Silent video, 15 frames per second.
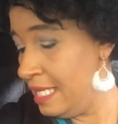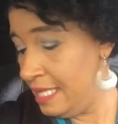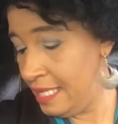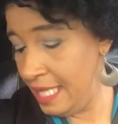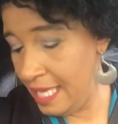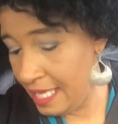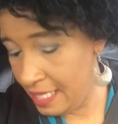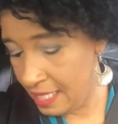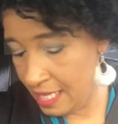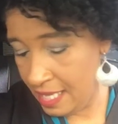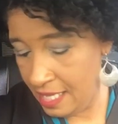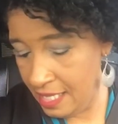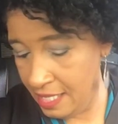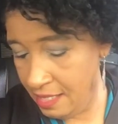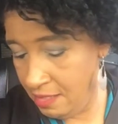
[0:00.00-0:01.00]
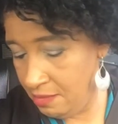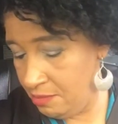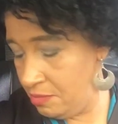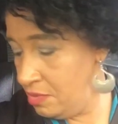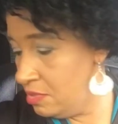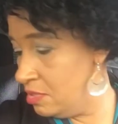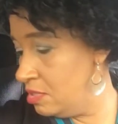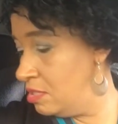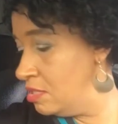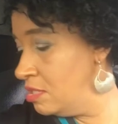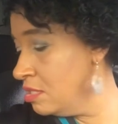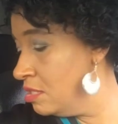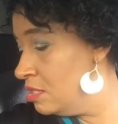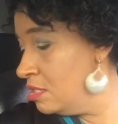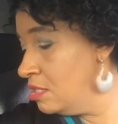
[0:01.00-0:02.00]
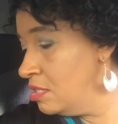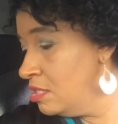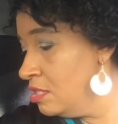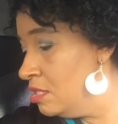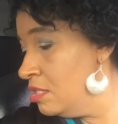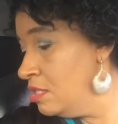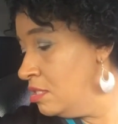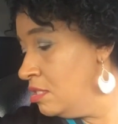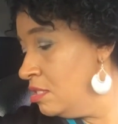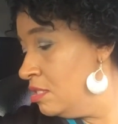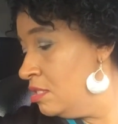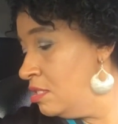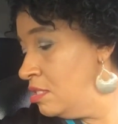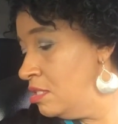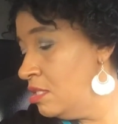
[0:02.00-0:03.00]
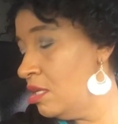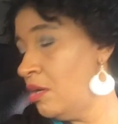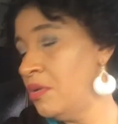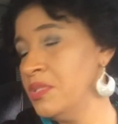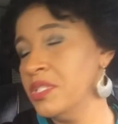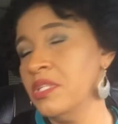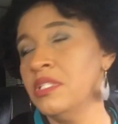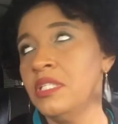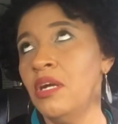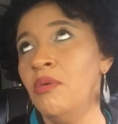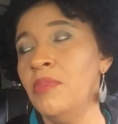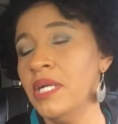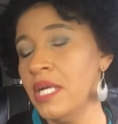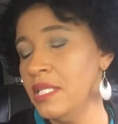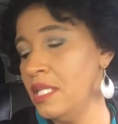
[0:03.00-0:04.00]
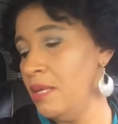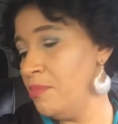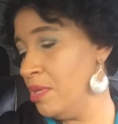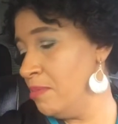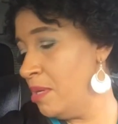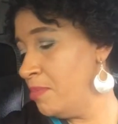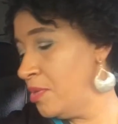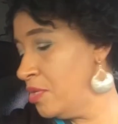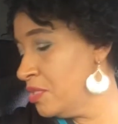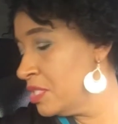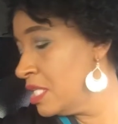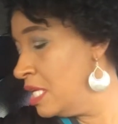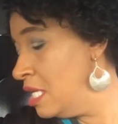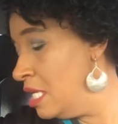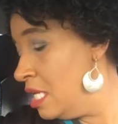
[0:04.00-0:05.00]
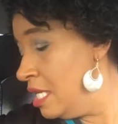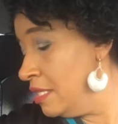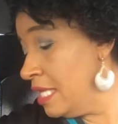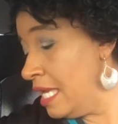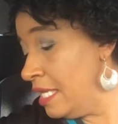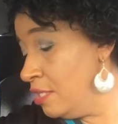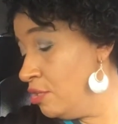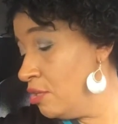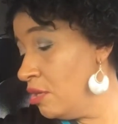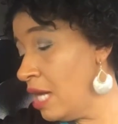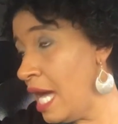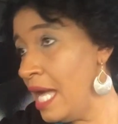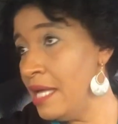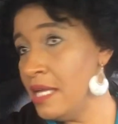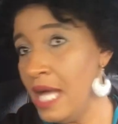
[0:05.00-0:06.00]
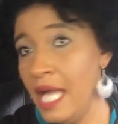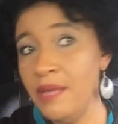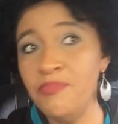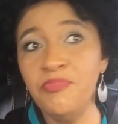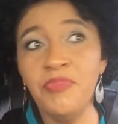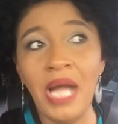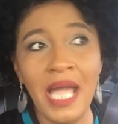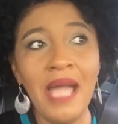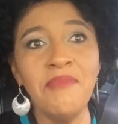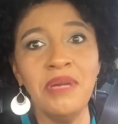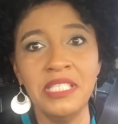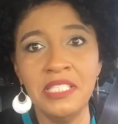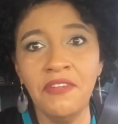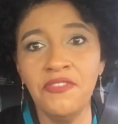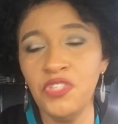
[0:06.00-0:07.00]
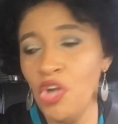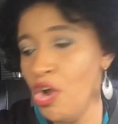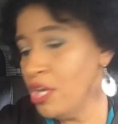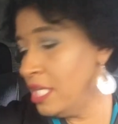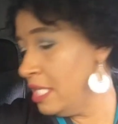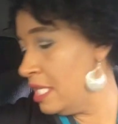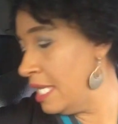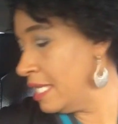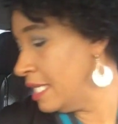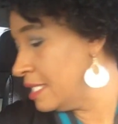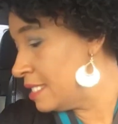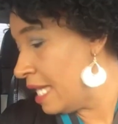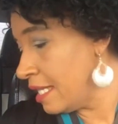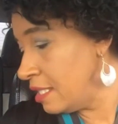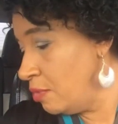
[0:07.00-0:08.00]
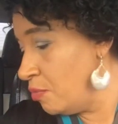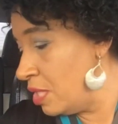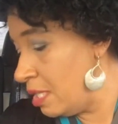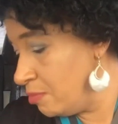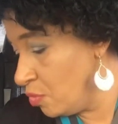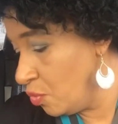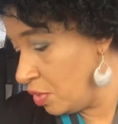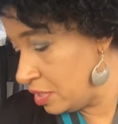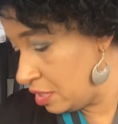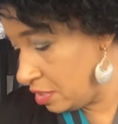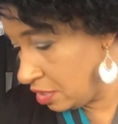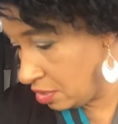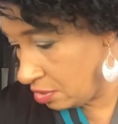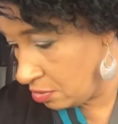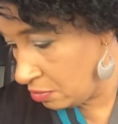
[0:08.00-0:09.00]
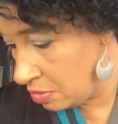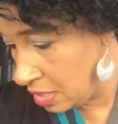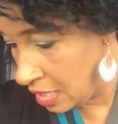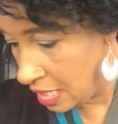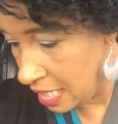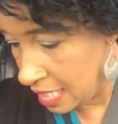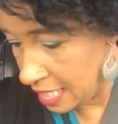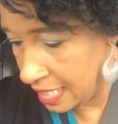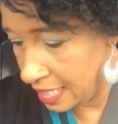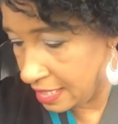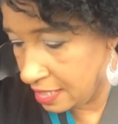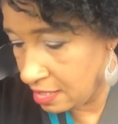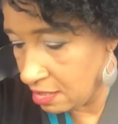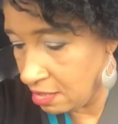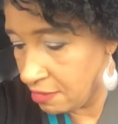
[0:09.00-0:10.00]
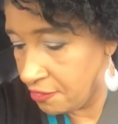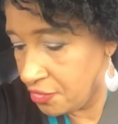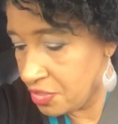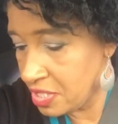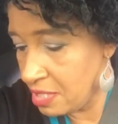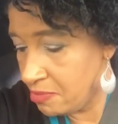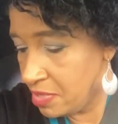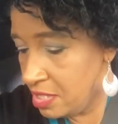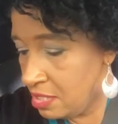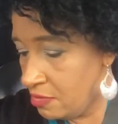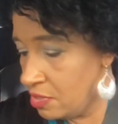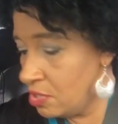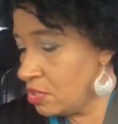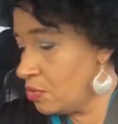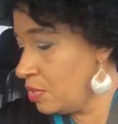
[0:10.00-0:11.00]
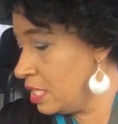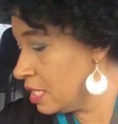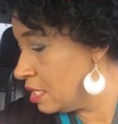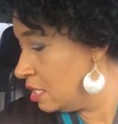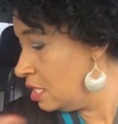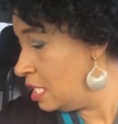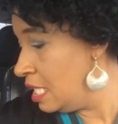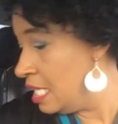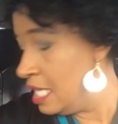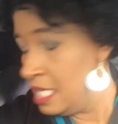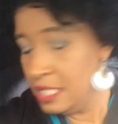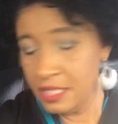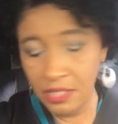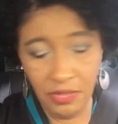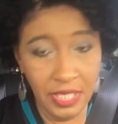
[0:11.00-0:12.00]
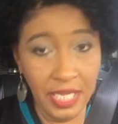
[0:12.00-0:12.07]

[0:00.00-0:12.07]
that I am oh, I was going to say, "Oh my god, did I bring my purse?" that you know I, I, I have myself targeted like exactly what I'm going to do and I need to look for something real quick so